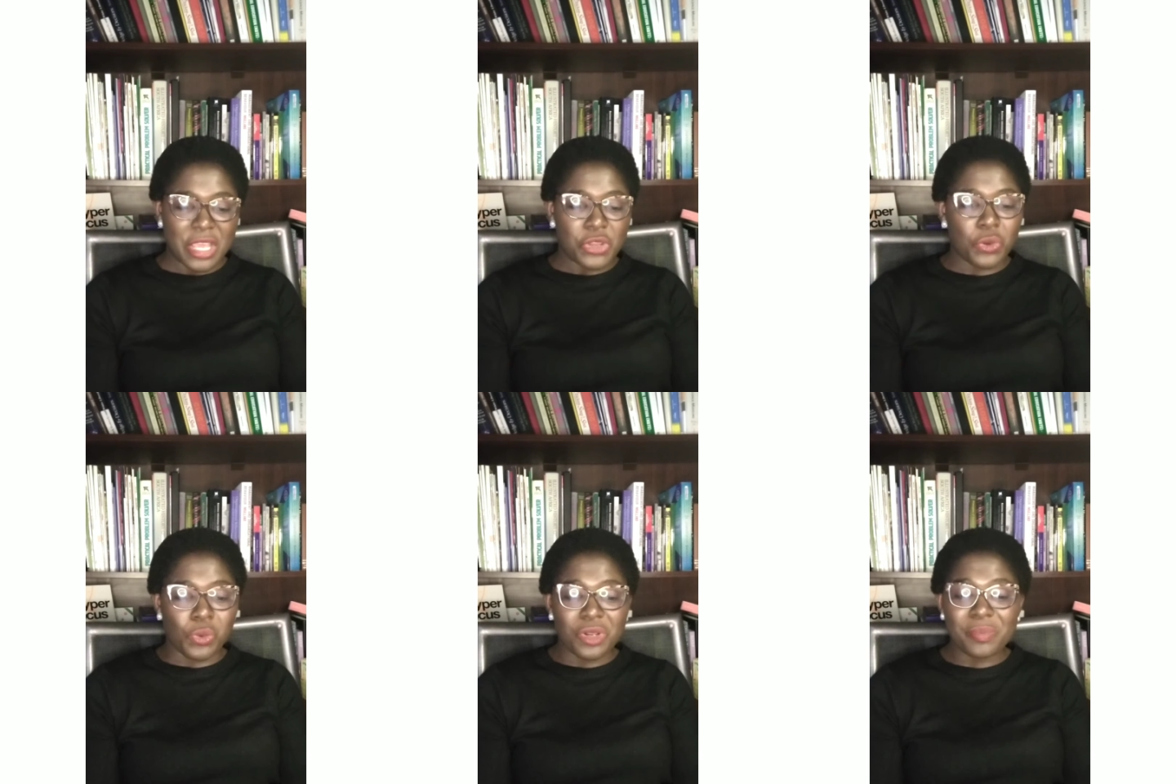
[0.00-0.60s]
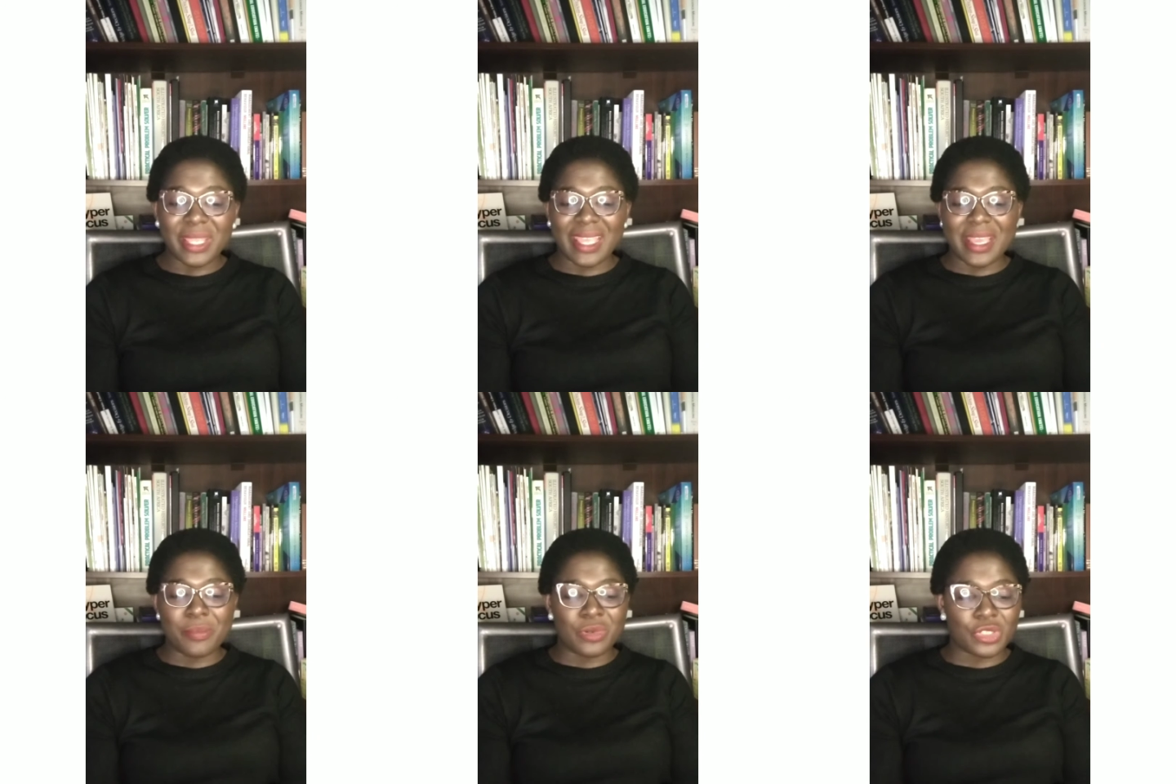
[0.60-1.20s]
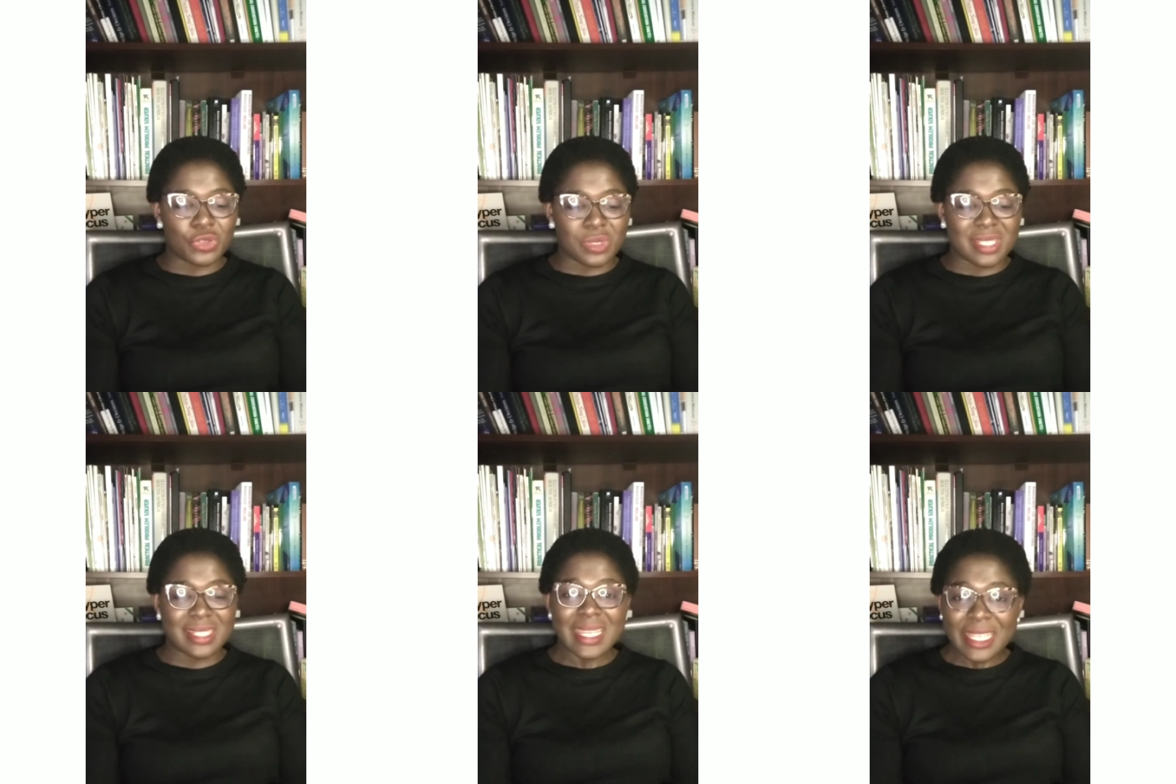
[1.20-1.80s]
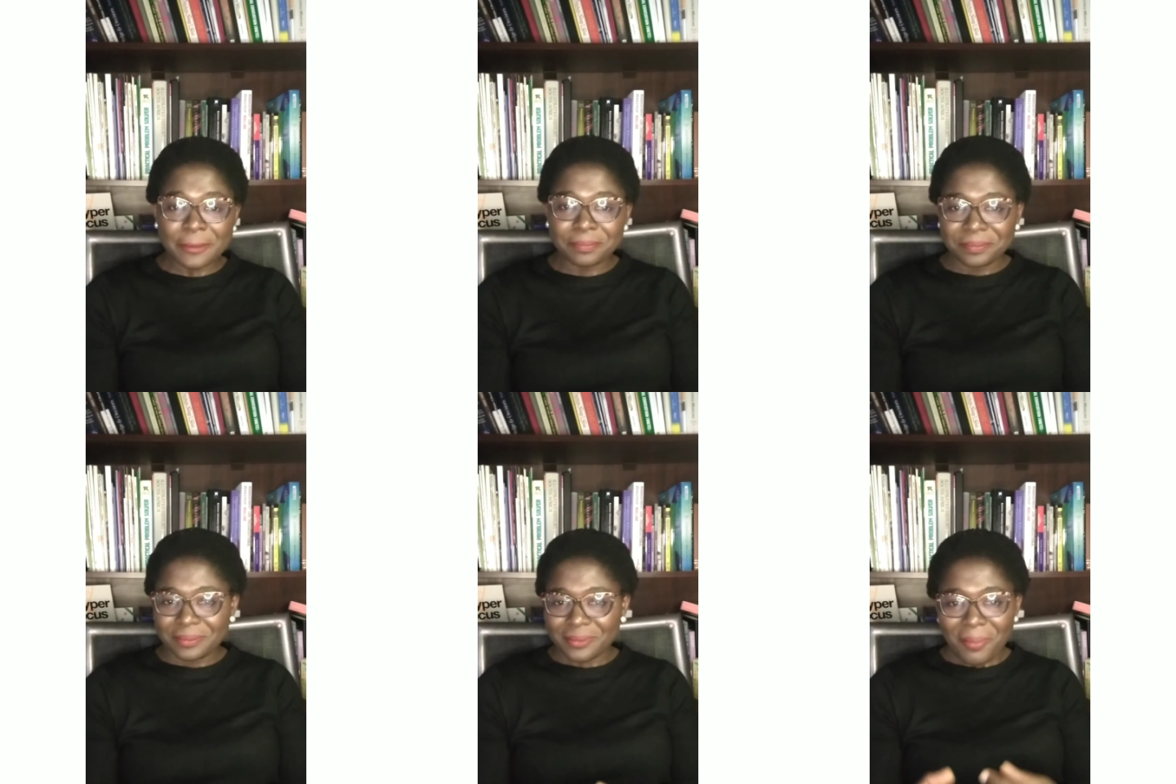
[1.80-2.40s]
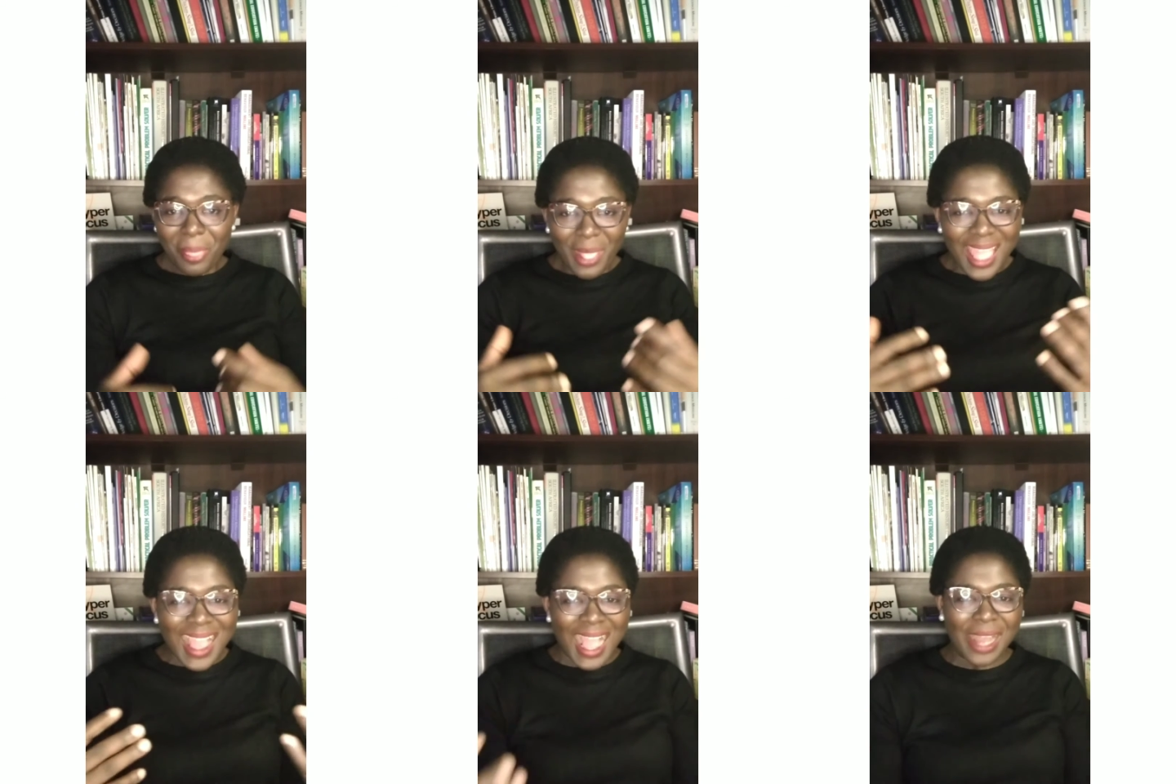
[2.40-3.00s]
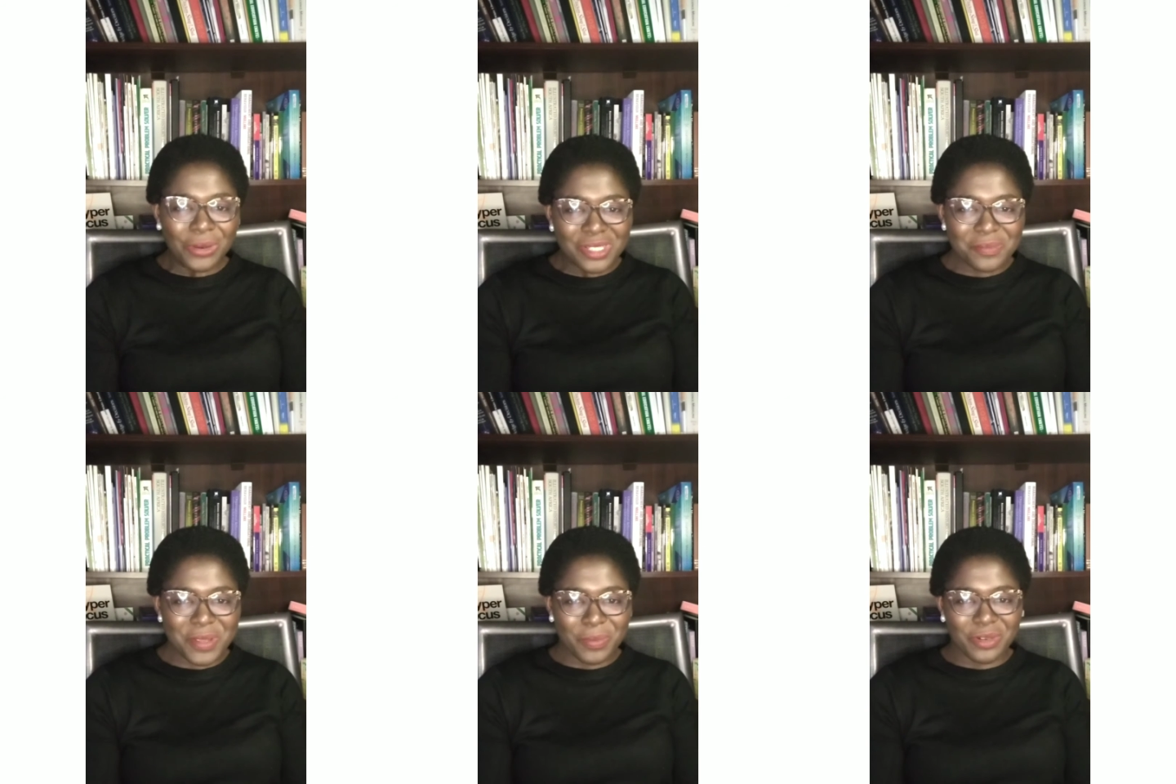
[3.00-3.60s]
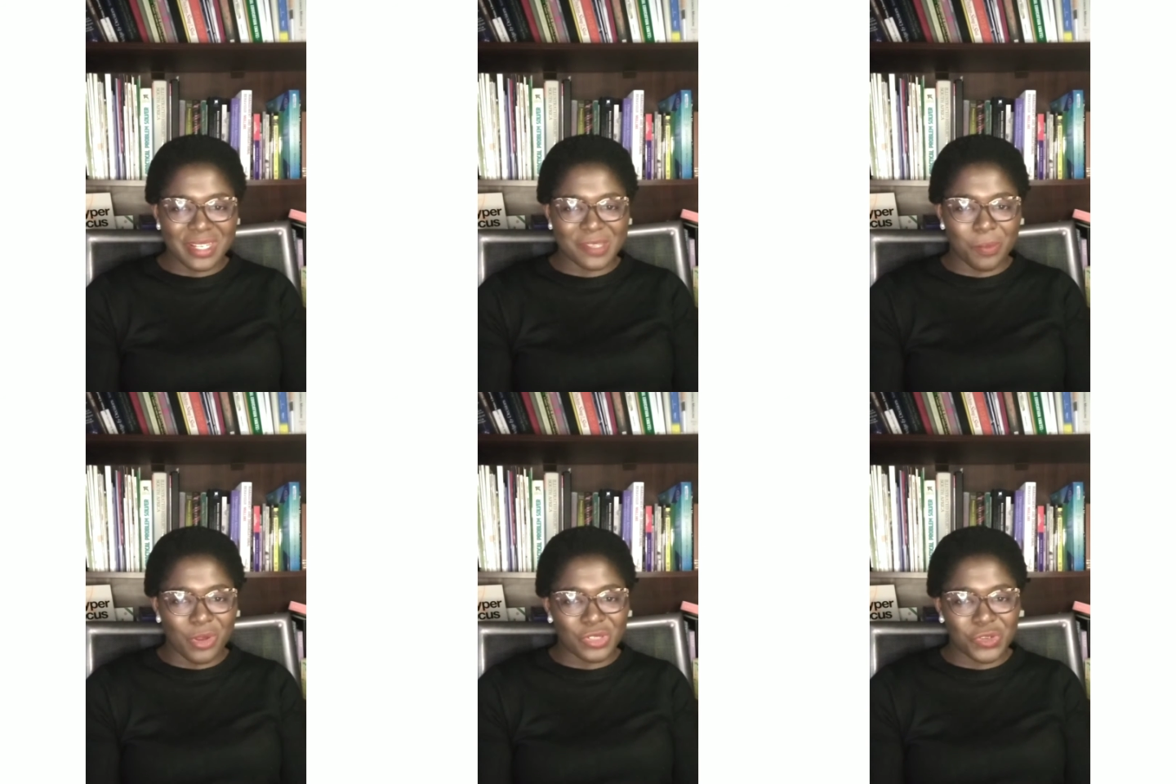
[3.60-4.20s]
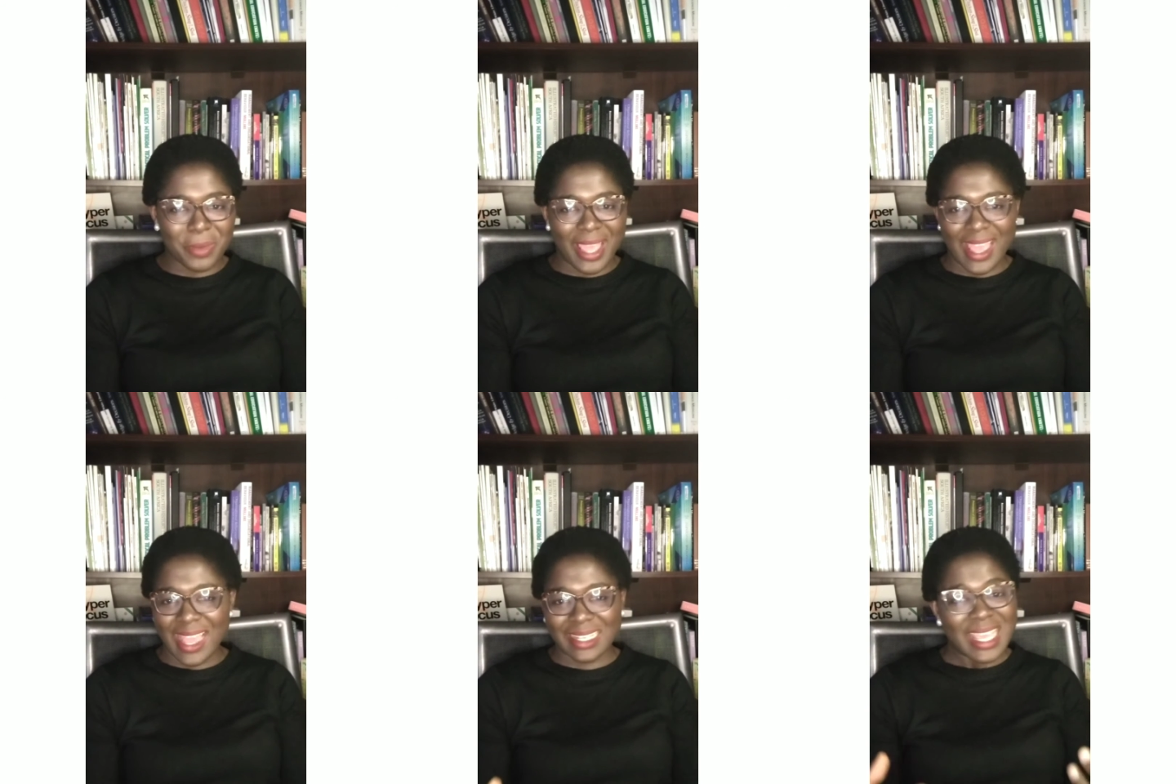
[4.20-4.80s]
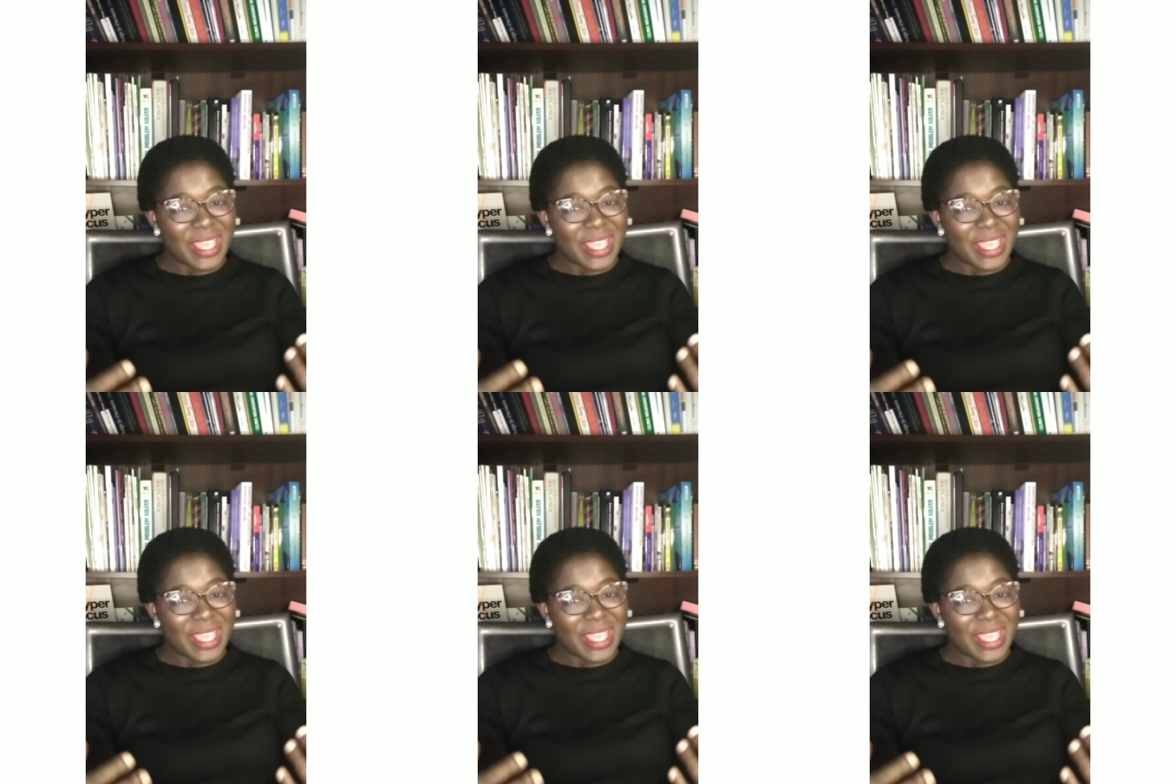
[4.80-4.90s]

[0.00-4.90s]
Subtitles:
You will be able to see, how did people respond to my ad?